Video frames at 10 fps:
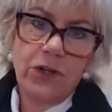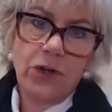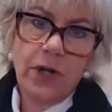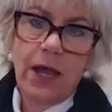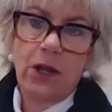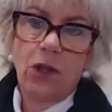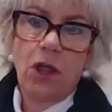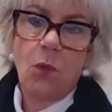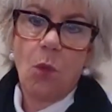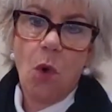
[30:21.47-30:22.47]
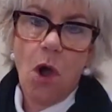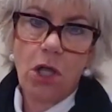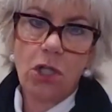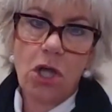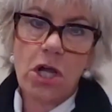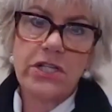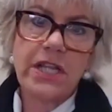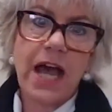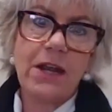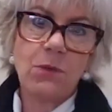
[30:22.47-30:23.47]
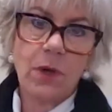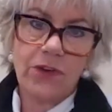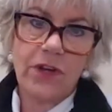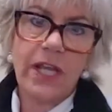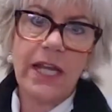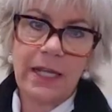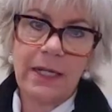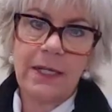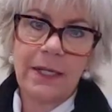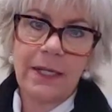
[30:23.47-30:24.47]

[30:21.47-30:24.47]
You don't know how to walk alongside while they're in it.